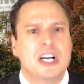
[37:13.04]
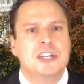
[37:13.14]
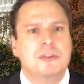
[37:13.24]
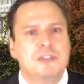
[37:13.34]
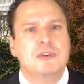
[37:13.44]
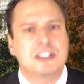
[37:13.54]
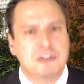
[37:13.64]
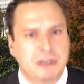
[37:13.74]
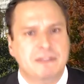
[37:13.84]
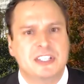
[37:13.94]
to address
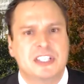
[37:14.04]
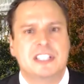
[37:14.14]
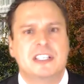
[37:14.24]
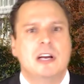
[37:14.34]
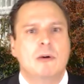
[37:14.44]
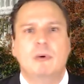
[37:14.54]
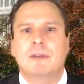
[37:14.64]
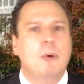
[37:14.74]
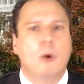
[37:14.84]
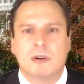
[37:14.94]
grievances with
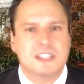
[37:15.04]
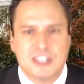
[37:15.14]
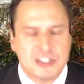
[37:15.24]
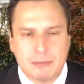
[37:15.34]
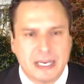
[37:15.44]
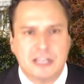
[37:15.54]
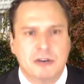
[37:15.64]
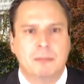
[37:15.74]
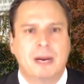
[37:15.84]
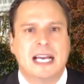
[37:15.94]
poor decision-making or
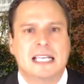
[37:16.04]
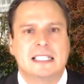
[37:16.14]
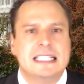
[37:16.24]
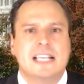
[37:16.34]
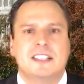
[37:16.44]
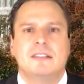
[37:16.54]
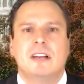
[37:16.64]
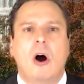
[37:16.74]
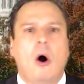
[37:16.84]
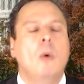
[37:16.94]
bias. It doesn't
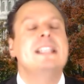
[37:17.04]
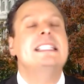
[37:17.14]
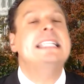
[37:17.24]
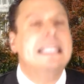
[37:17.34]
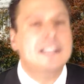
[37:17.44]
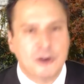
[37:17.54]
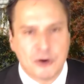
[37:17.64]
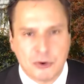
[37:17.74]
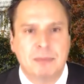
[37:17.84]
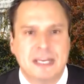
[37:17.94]
always need to go
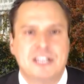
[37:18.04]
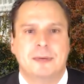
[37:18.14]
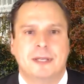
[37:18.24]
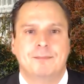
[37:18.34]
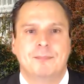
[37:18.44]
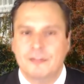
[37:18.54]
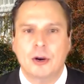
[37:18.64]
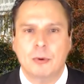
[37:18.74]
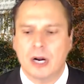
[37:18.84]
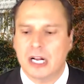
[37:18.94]
to impeachment. There
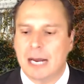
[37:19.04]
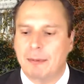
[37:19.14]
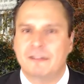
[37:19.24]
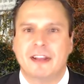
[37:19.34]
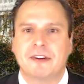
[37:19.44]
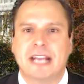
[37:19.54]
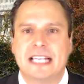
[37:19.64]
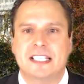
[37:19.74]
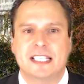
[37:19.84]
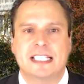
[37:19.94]
were a couple of other
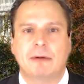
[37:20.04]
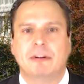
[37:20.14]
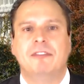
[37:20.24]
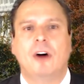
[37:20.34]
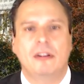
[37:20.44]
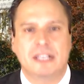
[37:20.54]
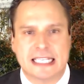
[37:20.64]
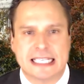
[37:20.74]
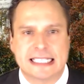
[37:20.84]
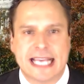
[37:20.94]
cases that would fall into
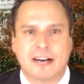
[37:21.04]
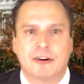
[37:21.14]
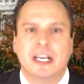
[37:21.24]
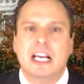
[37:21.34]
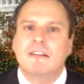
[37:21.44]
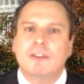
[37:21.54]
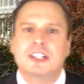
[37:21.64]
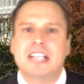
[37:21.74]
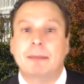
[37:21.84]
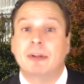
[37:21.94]
this category. For
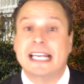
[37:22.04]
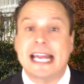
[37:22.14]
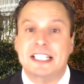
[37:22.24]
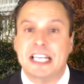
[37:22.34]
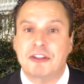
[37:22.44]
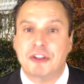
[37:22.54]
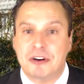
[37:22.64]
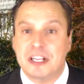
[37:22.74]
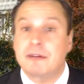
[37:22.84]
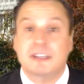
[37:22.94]
example, in
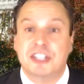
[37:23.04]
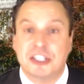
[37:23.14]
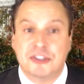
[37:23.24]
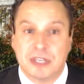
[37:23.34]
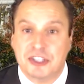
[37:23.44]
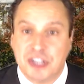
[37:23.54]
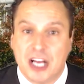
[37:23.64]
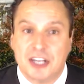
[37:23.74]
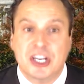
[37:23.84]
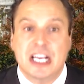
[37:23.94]
1830, U.S. District
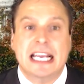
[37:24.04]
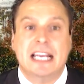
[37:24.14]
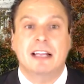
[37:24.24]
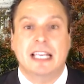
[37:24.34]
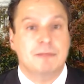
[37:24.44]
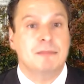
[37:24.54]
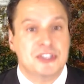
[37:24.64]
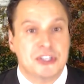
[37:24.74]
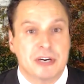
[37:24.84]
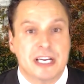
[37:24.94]
Judge in
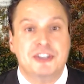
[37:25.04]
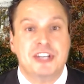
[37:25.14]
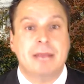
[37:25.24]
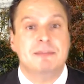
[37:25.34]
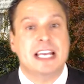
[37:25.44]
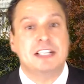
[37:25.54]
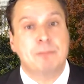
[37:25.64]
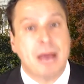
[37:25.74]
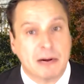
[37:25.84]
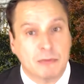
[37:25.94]
Missouri, James H.
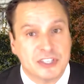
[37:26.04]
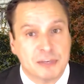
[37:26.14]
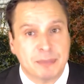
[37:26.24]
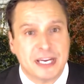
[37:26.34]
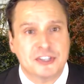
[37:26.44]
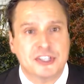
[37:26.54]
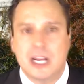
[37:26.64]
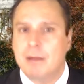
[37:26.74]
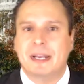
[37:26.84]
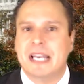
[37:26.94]
Peck, was impeached
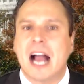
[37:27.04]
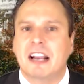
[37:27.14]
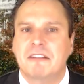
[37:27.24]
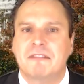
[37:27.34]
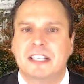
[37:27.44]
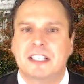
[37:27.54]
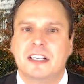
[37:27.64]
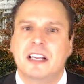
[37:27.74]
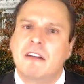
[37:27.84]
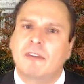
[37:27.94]
but not
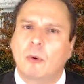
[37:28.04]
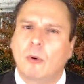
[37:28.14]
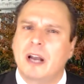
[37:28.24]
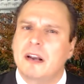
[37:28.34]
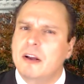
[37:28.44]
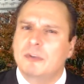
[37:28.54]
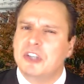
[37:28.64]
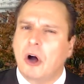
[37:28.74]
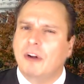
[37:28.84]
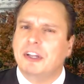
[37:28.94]
convicted for what was
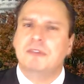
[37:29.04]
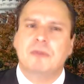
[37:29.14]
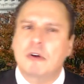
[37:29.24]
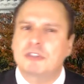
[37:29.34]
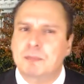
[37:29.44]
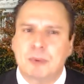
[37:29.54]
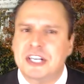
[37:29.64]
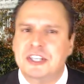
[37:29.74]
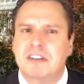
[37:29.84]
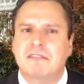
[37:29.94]
called a gross
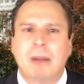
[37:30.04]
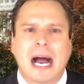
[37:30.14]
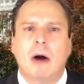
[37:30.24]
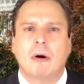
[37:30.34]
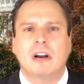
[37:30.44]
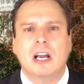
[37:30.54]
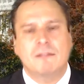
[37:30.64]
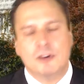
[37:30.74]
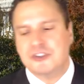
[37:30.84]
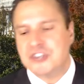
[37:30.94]
breach of power
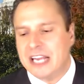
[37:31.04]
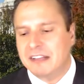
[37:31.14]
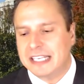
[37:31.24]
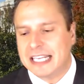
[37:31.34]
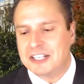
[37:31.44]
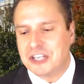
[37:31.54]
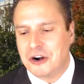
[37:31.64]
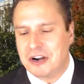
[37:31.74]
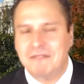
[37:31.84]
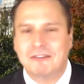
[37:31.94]
for jailing an
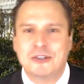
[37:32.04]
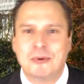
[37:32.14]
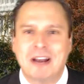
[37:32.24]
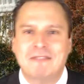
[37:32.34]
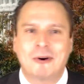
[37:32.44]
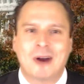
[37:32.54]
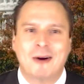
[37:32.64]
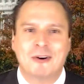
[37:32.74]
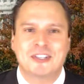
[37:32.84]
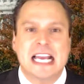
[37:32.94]
attorney for 24
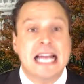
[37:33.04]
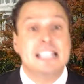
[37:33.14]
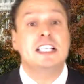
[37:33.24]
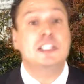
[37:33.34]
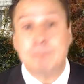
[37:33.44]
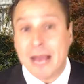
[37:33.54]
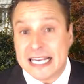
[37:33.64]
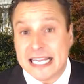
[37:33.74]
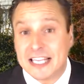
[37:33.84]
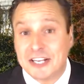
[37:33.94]
hours and
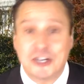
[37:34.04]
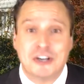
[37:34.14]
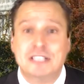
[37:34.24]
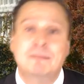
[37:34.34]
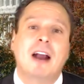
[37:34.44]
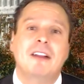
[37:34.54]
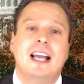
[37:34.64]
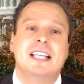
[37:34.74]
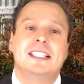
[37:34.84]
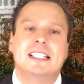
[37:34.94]
suspending the attorney's bar
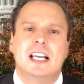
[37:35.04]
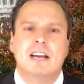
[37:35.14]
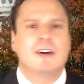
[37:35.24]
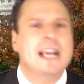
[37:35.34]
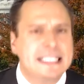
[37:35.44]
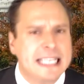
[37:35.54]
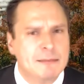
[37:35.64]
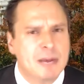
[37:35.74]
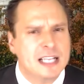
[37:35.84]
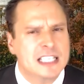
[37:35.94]
license for 18
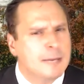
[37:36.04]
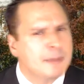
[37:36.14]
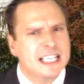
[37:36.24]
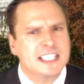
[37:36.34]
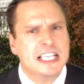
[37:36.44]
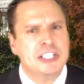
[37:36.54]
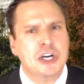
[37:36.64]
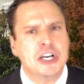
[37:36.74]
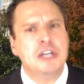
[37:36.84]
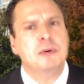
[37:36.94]
months because the
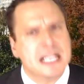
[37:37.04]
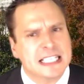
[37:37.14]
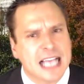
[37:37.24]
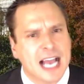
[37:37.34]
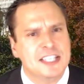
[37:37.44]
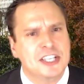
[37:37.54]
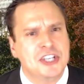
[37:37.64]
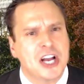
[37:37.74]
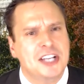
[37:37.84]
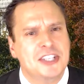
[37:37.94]
attorney criticized the
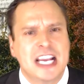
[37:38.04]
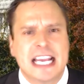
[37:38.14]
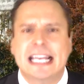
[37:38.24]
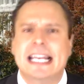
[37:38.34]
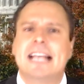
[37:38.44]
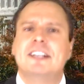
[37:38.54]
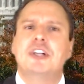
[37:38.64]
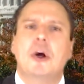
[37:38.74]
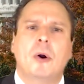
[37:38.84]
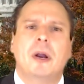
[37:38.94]
judge in an
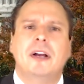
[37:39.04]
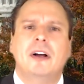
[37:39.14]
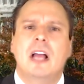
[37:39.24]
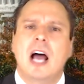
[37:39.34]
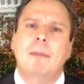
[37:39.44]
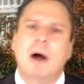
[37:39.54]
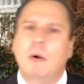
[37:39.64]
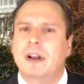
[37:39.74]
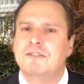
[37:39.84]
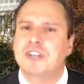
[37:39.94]
editorial about
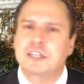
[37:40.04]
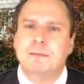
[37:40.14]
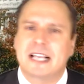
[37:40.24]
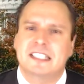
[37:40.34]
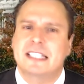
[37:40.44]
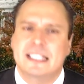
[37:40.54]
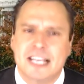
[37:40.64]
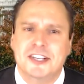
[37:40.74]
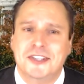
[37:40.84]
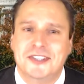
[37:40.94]
one of Judge Peck's
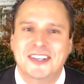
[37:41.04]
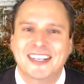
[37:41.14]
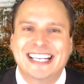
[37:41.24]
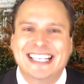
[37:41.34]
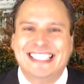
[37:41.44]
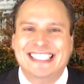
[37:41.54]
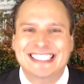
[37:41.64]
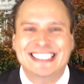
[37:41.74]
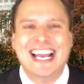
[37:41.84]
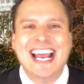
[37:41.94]
decisions.
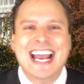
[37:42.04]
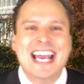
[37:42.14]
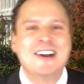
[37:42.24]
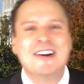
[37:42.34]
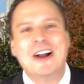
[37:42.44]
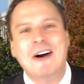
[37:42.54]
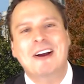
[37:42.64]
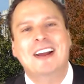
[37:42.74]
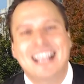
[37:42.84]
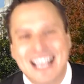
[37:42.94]
Here's
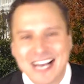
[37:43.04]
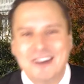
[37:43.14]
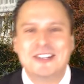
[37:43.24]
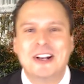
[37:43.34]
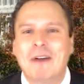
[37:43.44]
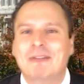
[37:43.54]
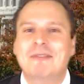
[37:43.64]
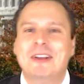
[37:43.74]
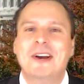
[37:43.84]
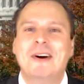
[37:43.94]
an
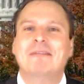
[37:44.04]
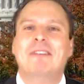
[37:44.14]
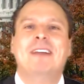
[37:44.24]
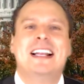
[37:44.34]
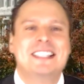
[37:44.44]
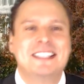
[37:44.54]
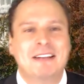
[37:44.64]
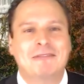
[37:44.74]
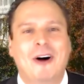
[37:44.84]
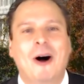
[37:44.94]
overview of offenses
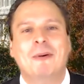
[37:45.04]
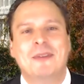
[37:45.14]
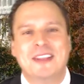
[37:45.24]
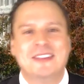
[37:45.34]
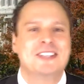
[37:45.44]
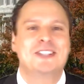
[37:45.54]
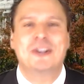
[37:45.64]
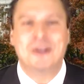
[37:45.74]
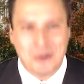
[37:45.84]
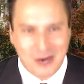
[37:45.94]
that fall within this
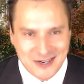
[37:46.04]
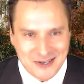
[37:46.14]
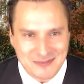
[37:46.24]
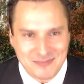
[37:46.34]
third quadrant.